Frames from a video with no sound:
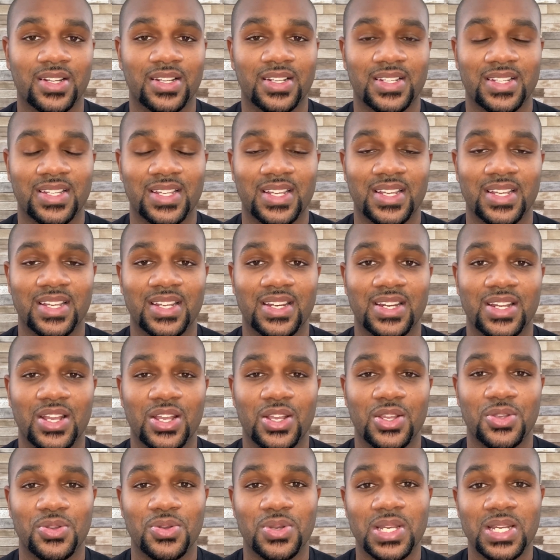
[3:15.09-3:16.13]
then
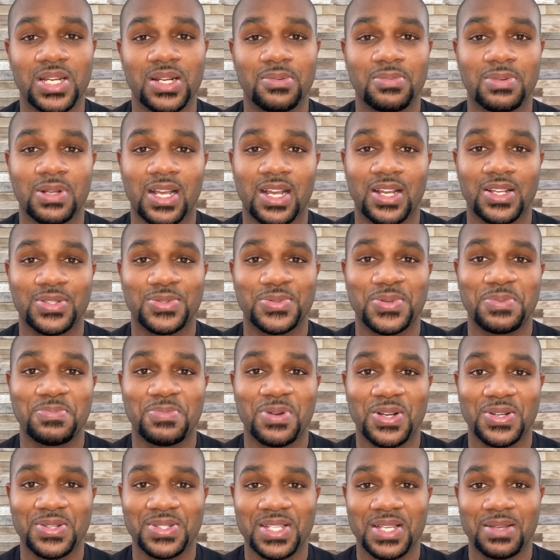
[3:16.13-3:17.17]
you can apply to a
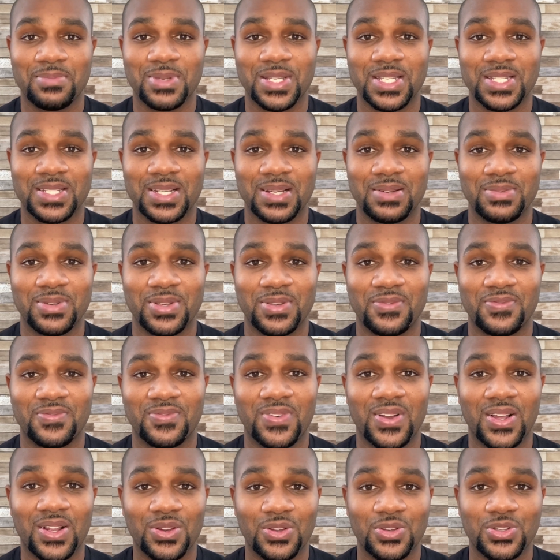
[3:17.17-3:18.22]
post-MSW
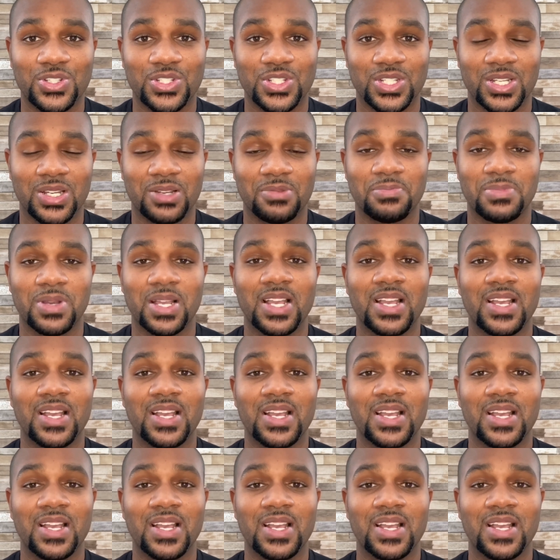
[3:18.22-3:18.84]
fellowship